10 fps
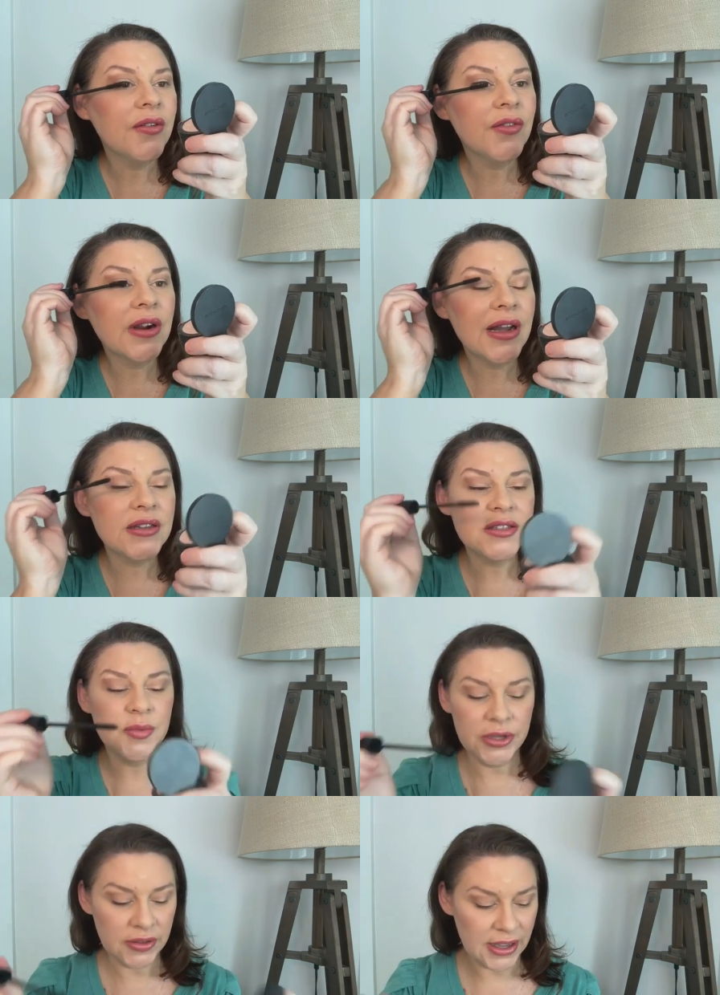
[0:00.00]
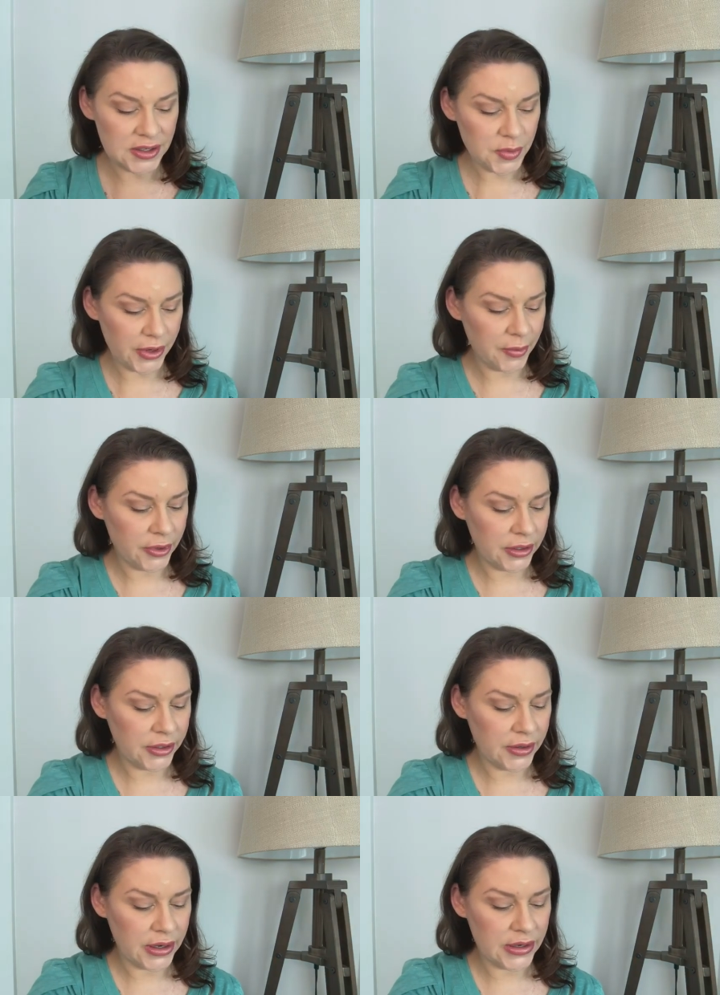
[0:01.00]
oh, I forgot to put lash primer
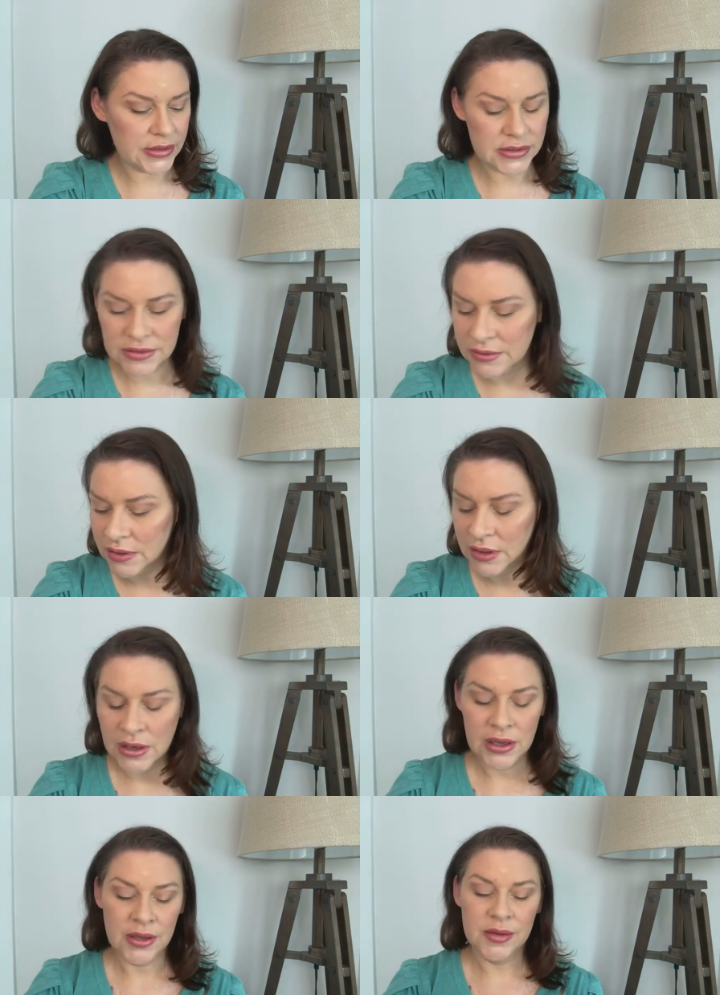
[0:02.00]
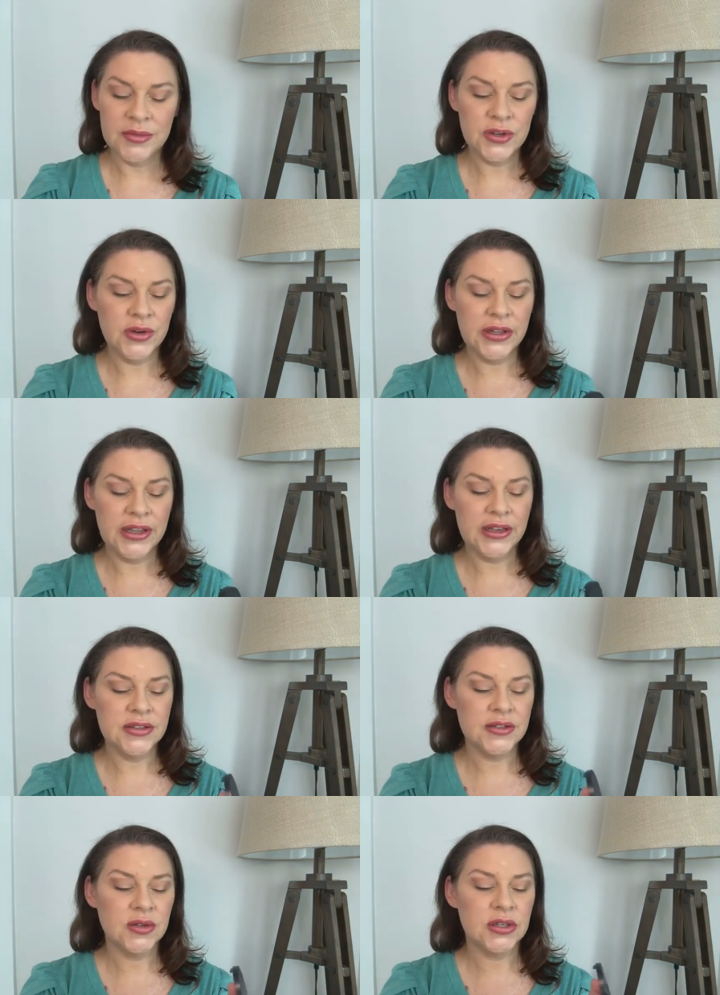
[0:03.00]
on you guys. I'm totally
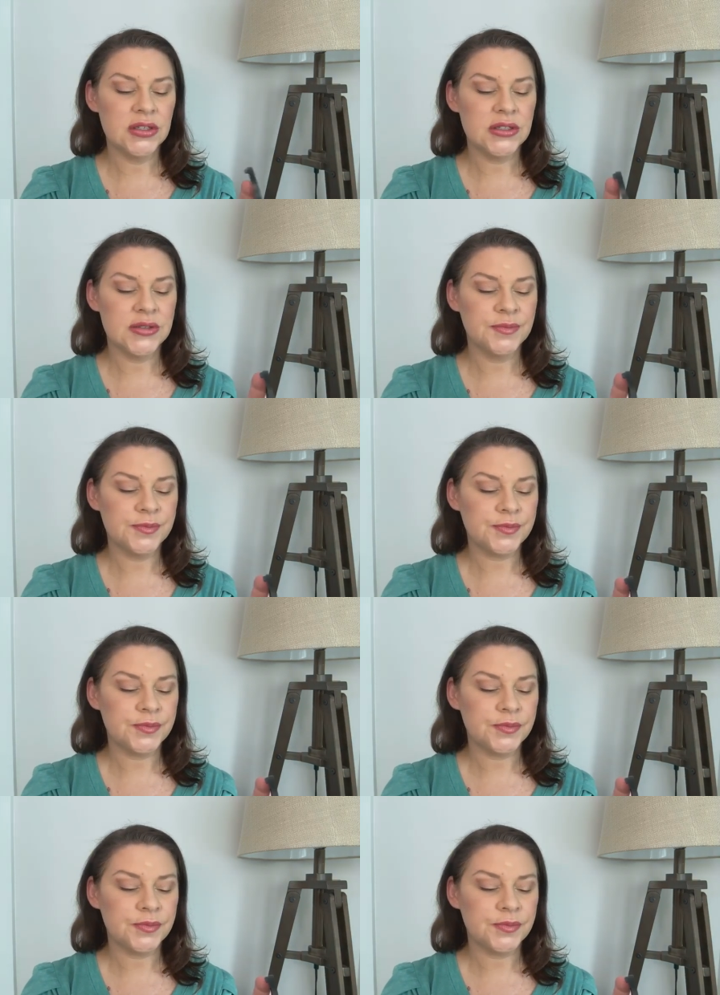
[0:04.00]
out of sorts.